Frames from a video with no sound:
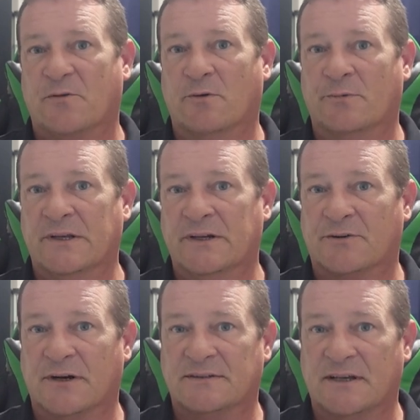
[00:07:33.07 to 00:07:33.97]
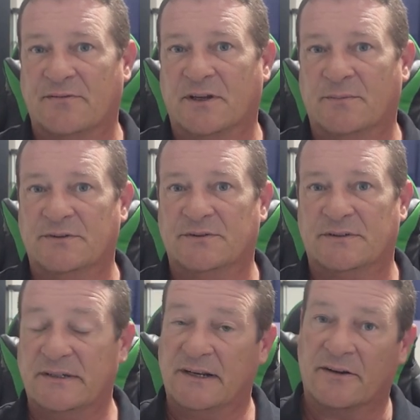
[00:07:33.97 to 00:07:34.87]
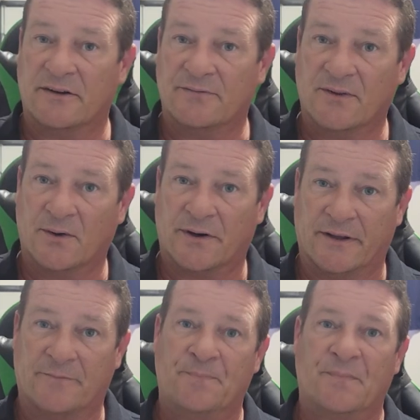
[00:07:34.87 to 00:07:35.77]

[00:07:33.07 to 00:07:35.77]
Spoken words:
when we address FWC down in Florida.